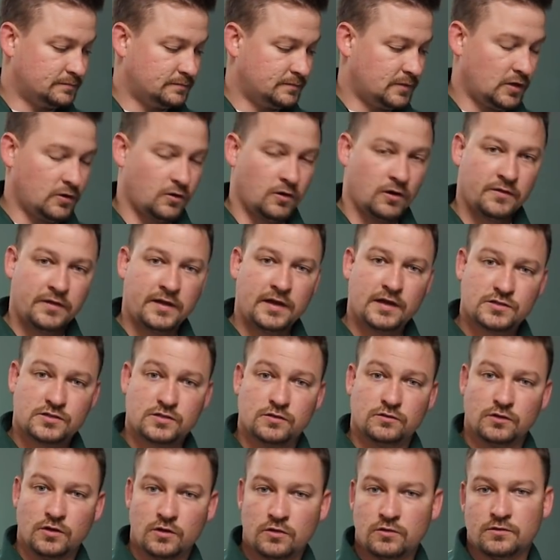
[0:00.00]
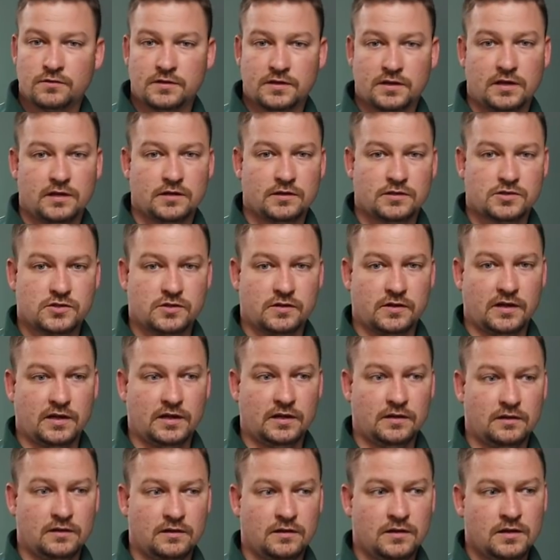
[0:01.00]
you know, all the extra load on the gear
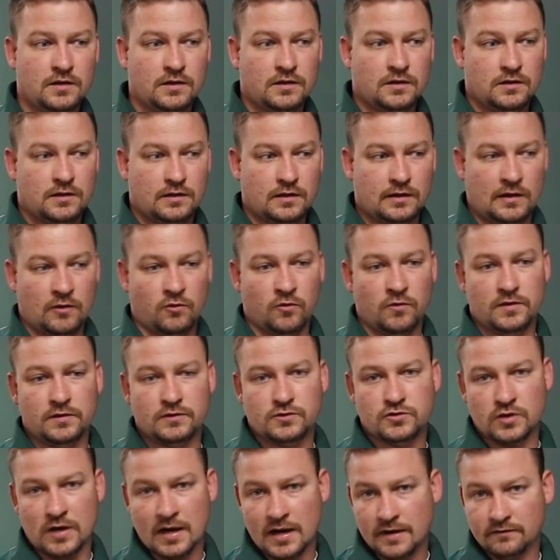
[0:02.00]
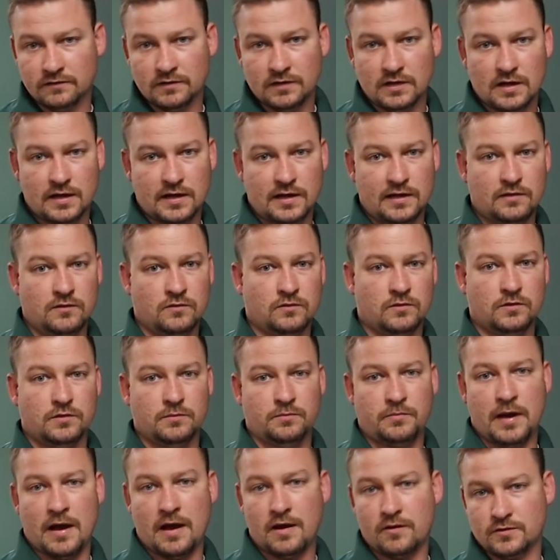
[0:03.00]
train, on the drive line, on the
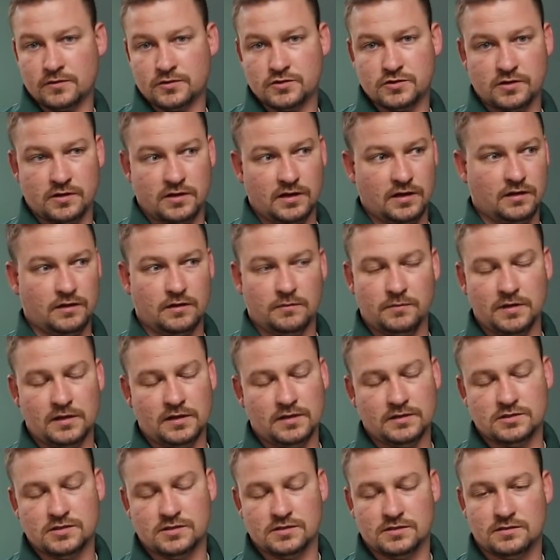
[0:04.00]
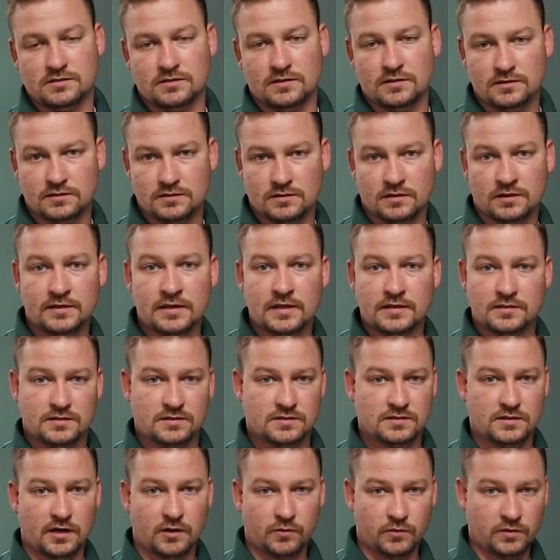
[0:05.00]
powertrain, I mean, it's
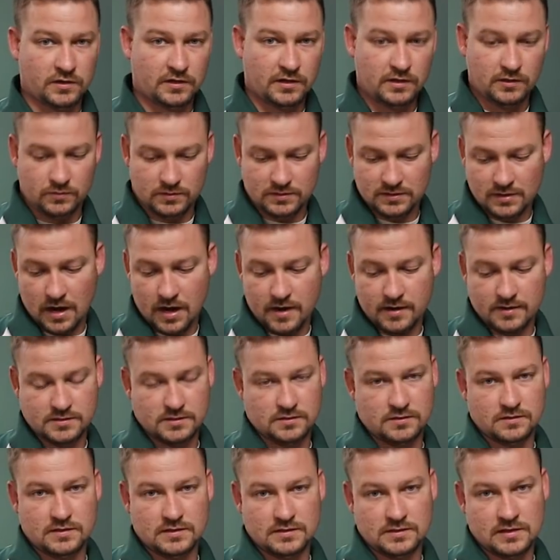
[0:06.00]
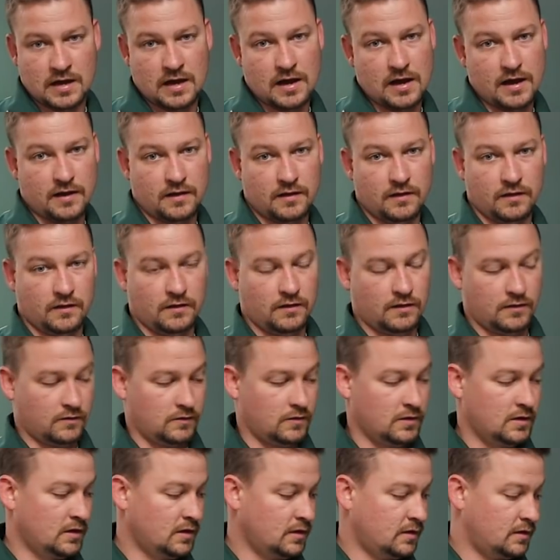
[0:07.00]
unnecessary when you're dealing with tires that are this high, you
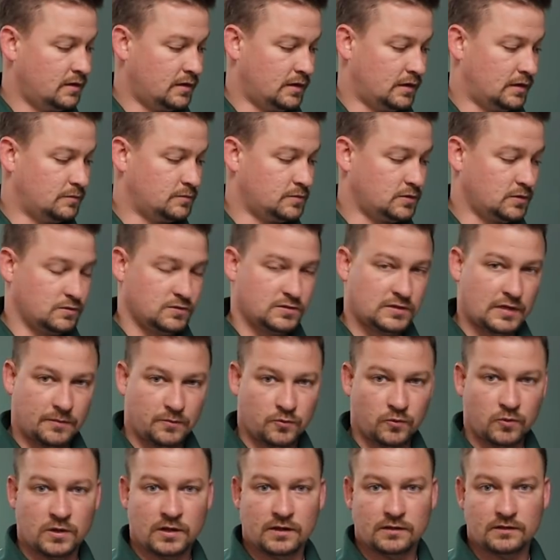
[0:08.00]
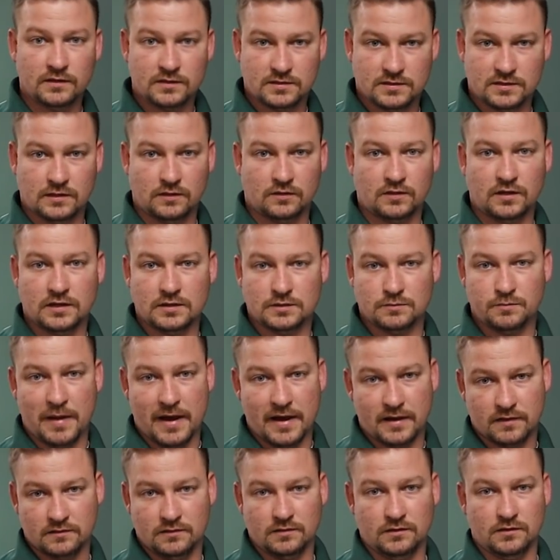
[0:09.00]
know. So step one, let's get things
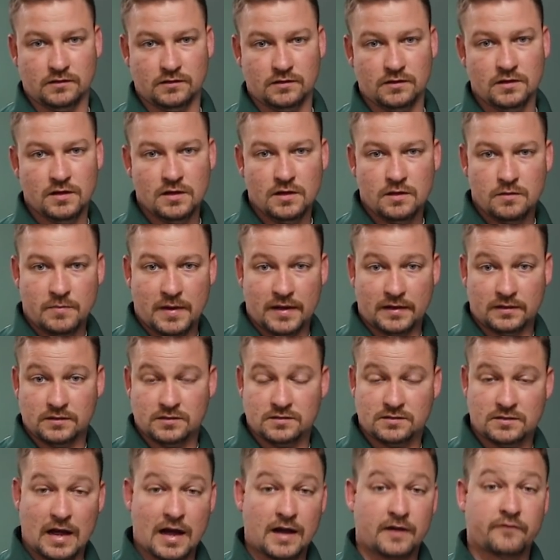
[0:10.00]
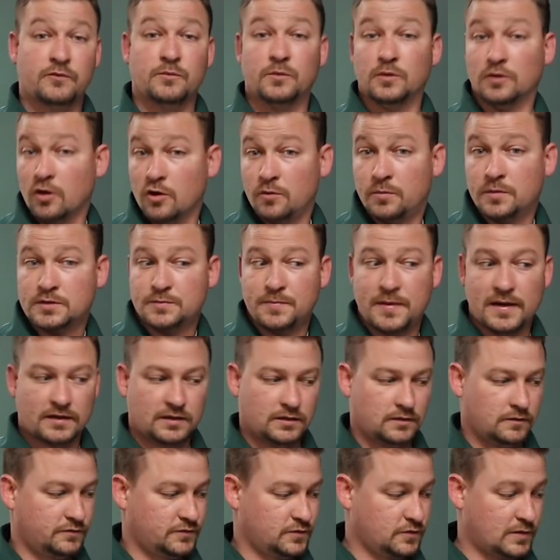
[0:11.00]
back to stock from a load
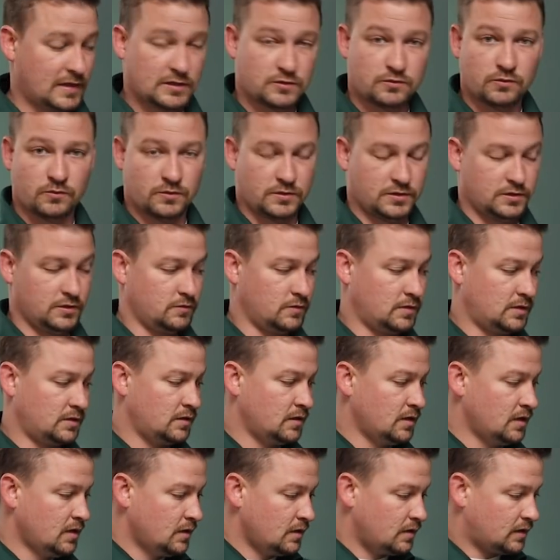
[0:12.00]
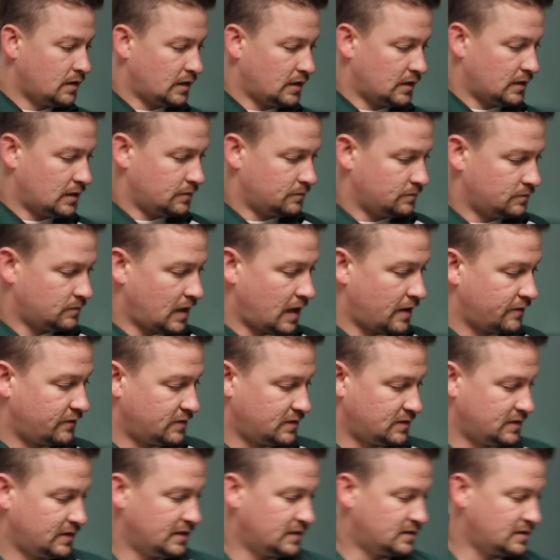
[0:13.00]
perspective. So that's what we're doing.
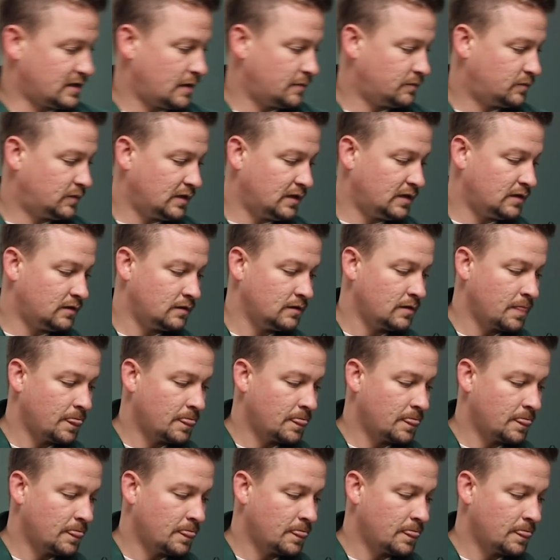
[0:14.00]
Obviously, it's empty